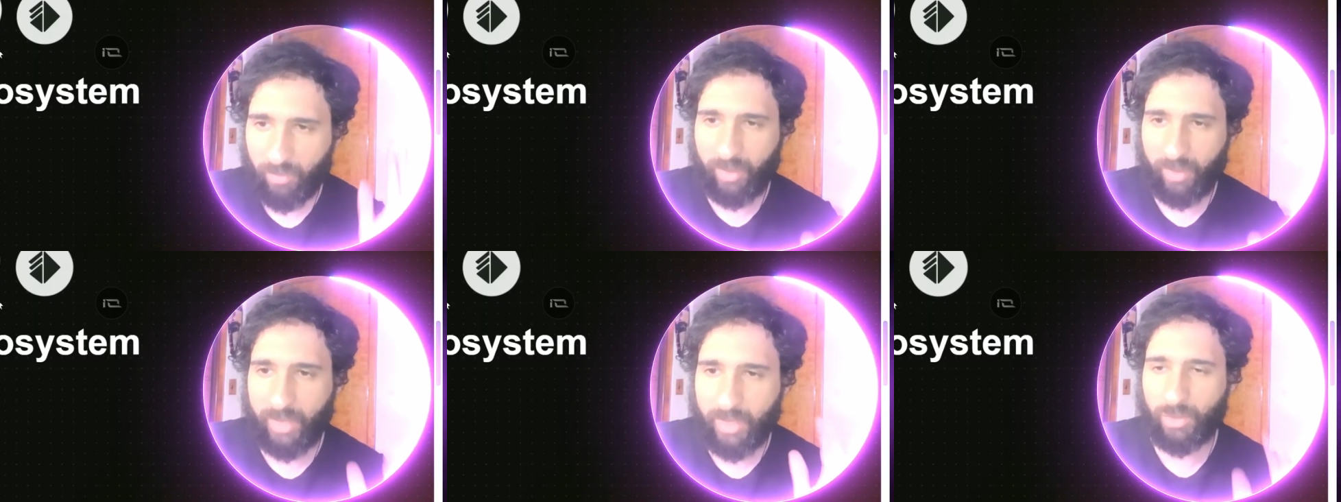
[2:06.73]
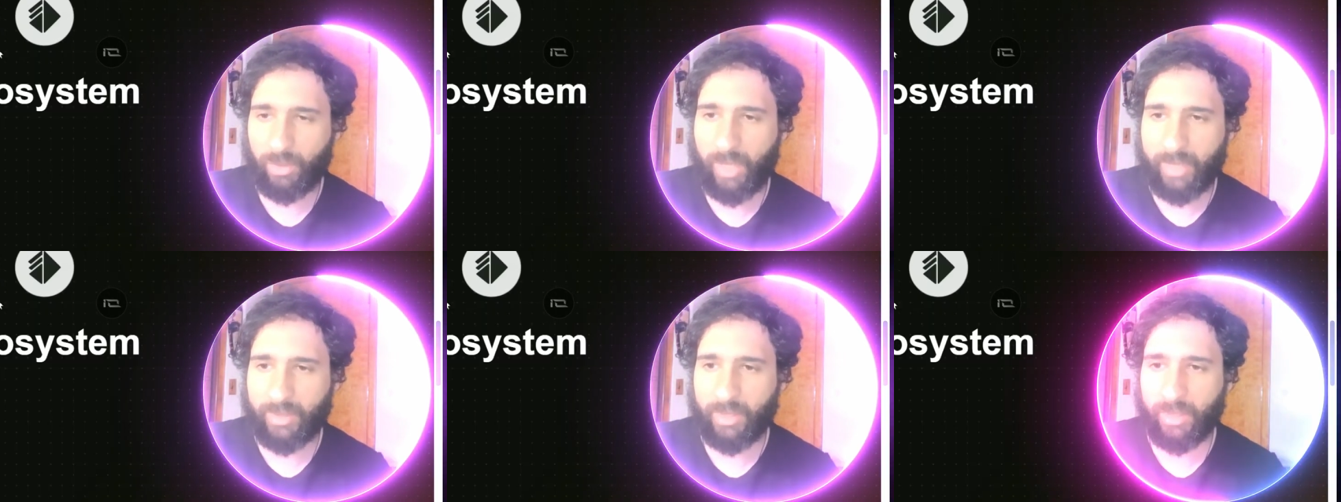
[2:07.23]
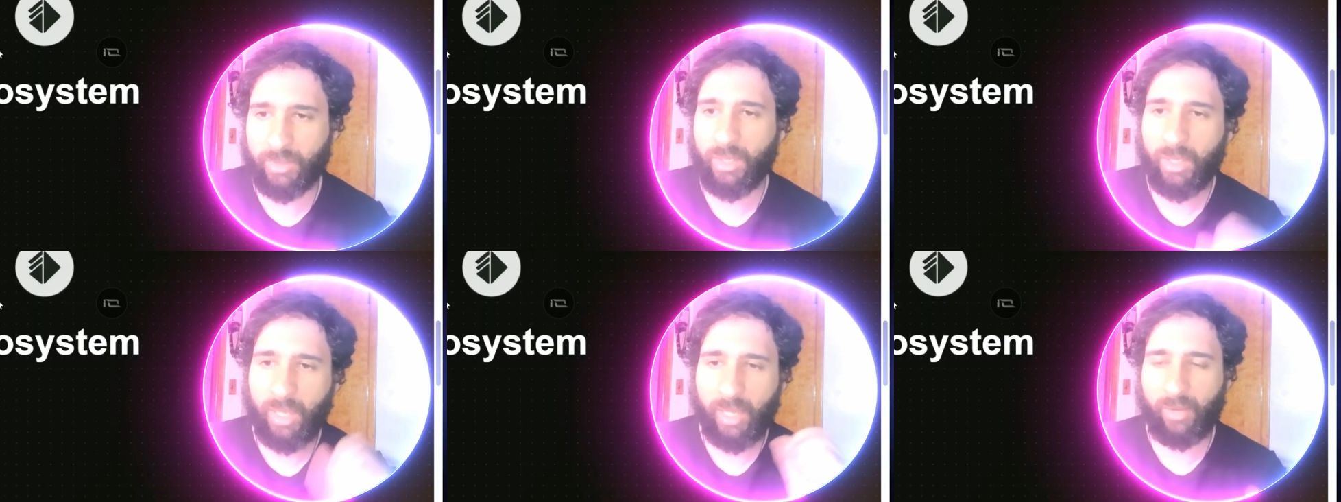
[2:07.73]
Foundational assets,
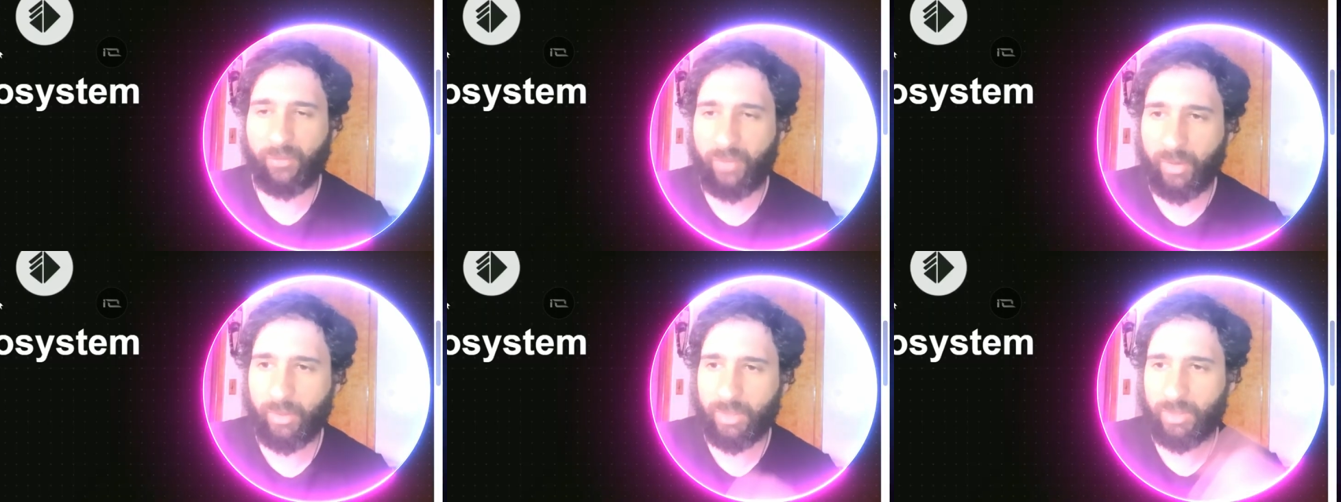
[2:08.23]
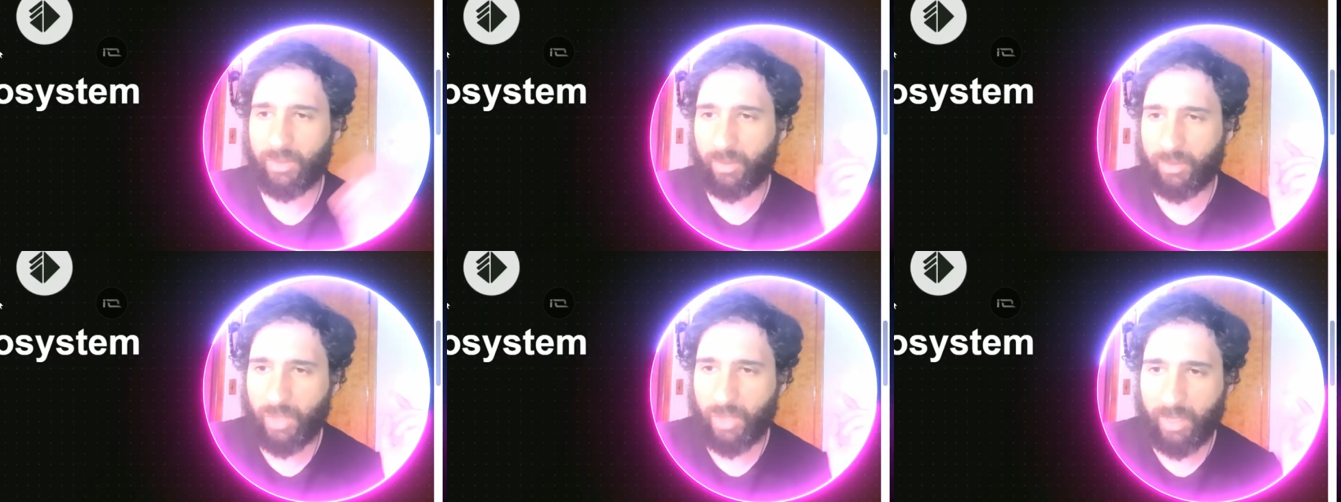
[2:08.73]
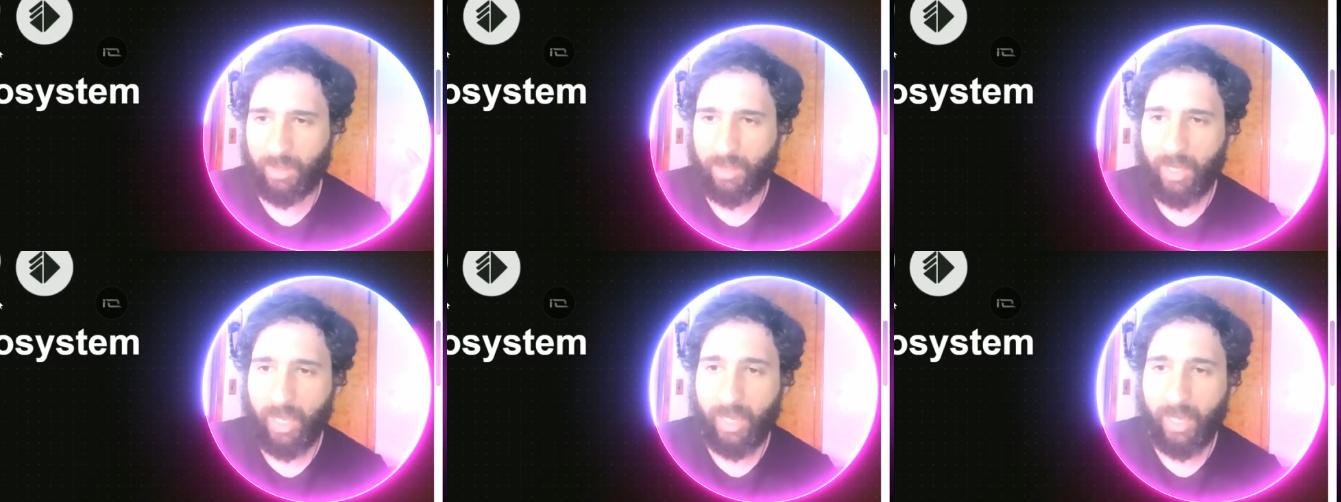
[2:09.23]
yeah, fairness on chain,